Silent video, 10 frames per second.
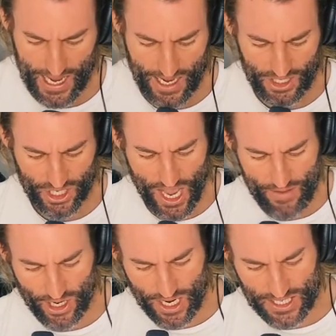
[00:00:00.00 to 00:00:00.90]
Ash, I
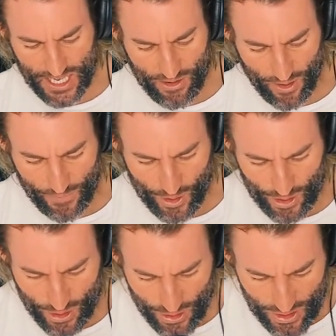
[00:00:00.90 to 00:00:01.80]
have an idea
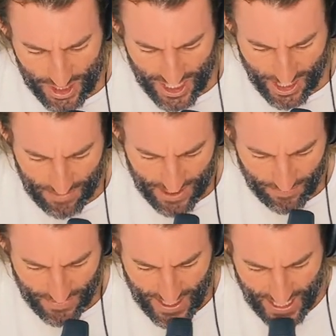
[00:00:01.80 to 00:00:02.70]
for a new segment.